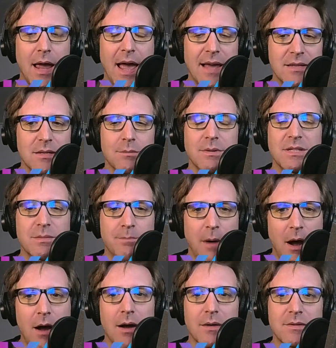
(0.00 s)
as a
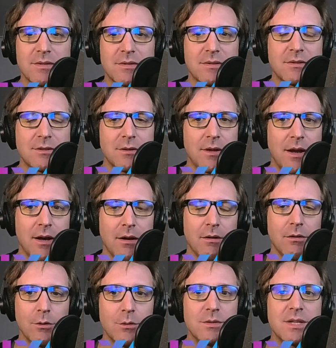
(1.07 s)
response to their
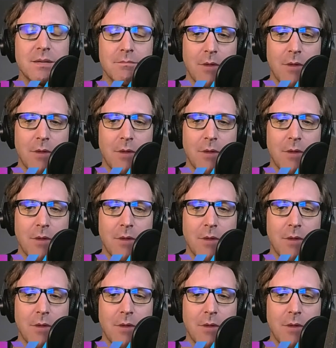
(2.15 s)
losing